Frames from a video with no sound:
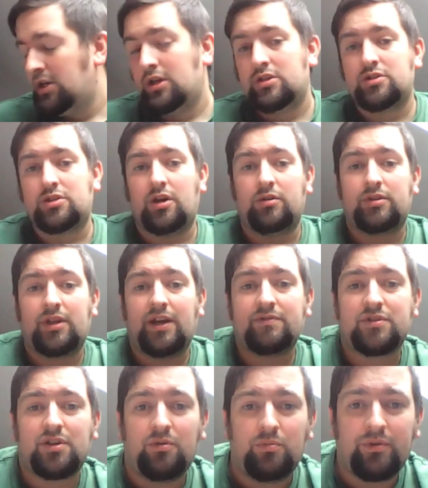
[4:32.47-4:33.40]
So Dave's
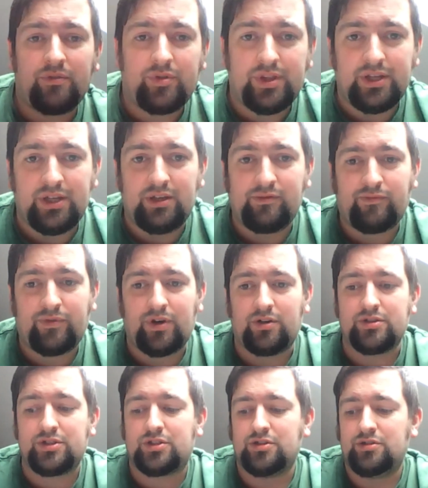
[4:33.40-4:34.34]
gone with the
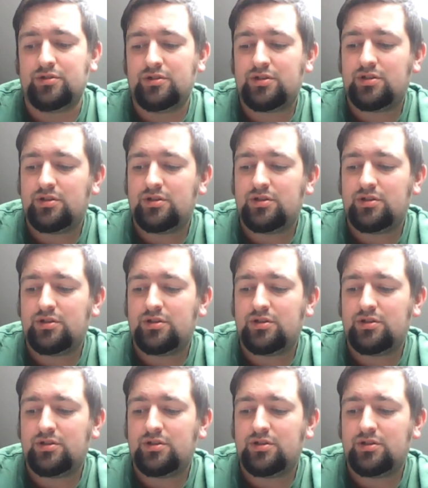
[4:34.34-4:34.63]
Forgotten Sons,